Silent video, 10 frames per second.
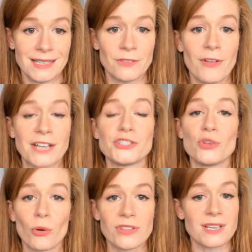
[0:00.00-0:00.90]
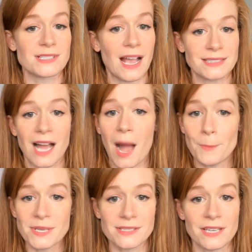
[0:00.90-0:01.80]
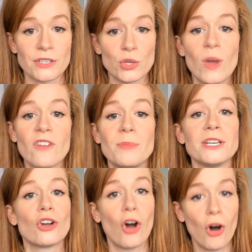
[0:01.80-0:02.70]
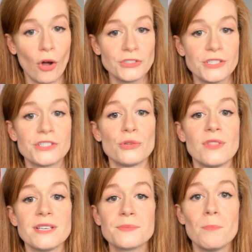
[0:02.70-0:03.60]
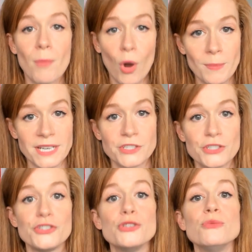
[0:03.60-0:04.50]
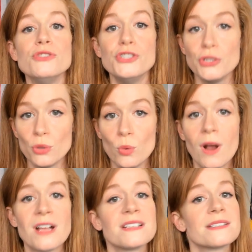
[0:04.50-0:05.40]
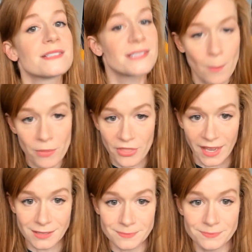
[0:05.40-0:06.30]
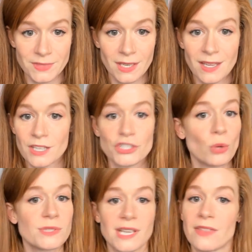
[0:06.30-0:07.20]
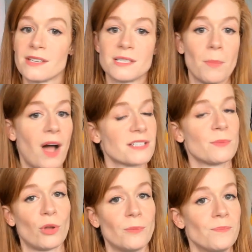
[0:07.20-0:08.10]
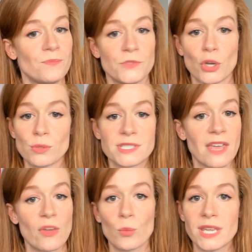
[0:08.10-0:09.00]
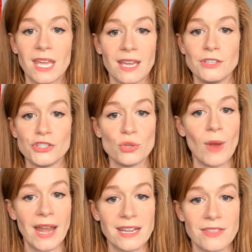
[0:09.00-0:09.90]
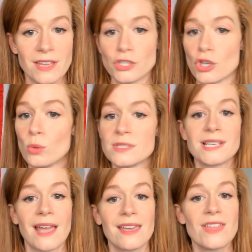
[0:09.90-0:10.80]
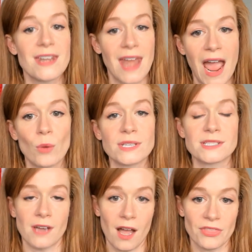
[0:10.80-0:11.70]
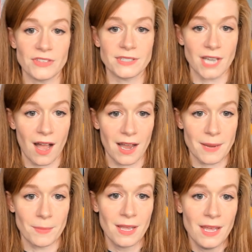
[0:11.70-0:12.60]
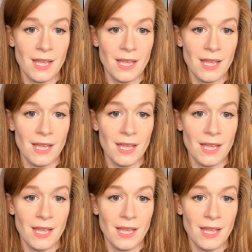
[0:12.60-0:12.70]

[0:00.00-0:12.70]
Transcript: In fact, you're the exact opposite. You have been called to this moment to do something. Don't say that it's impossible. Don't say that we can't do anything. Don't say that now is not the time.